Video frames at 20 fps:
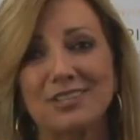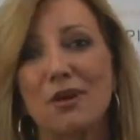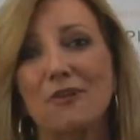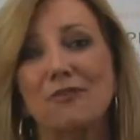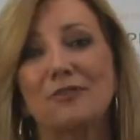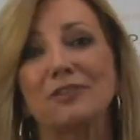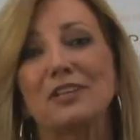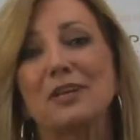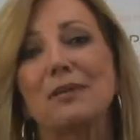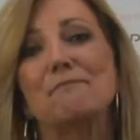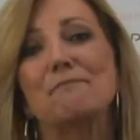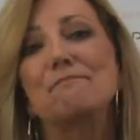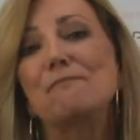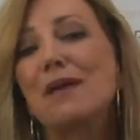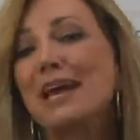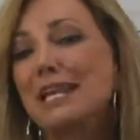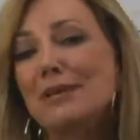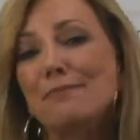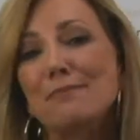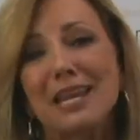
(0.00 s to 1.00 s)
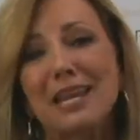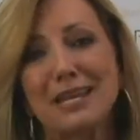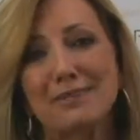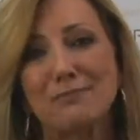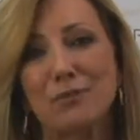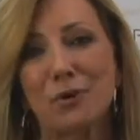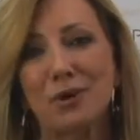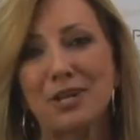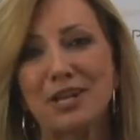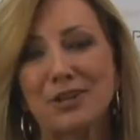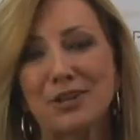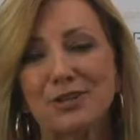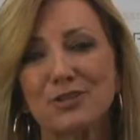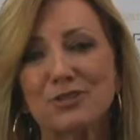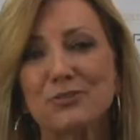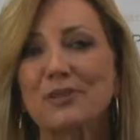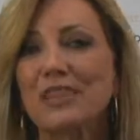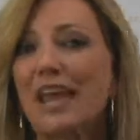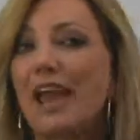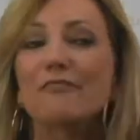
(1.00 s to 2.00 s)
Hopefully, many, many more
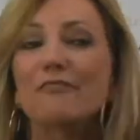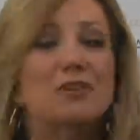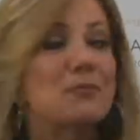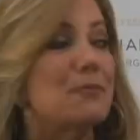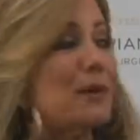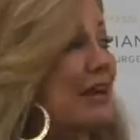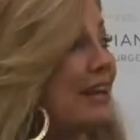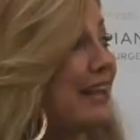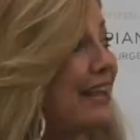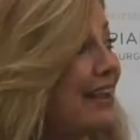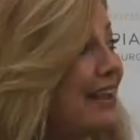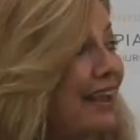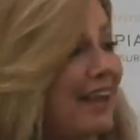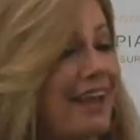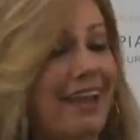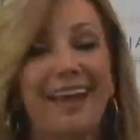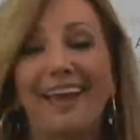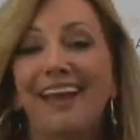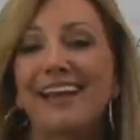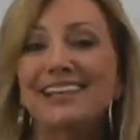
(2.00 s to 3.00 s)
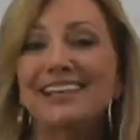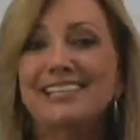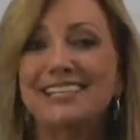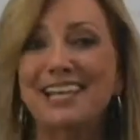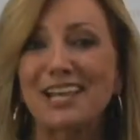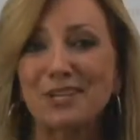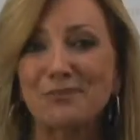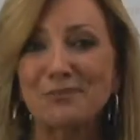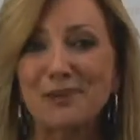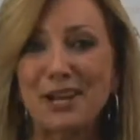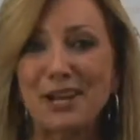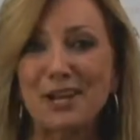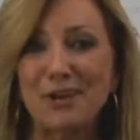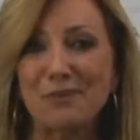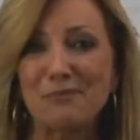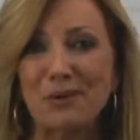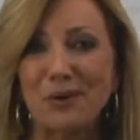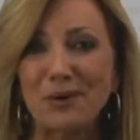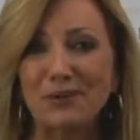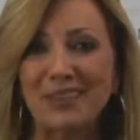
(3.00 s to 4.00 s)
years with everybody celebrating
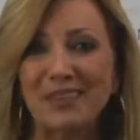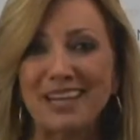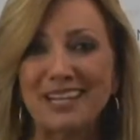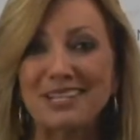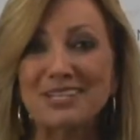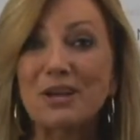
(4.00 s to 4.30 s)
your birthday.